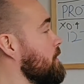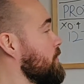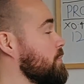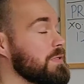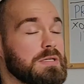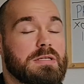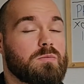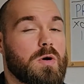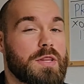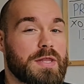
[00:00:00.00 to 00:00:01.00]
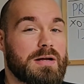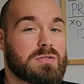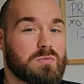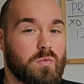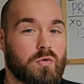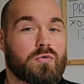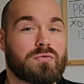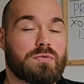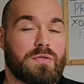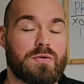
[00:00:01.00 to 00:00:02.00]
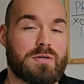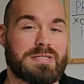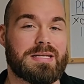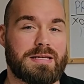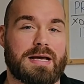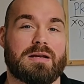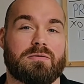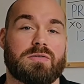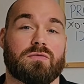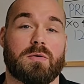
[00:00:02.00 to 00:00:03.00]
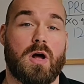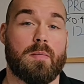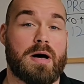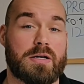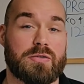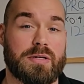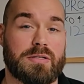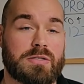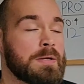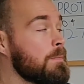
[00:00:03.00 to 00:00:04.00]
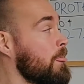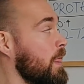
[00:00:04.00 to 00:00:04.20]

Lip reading: which means I need 1,113 calories from carbohydrates.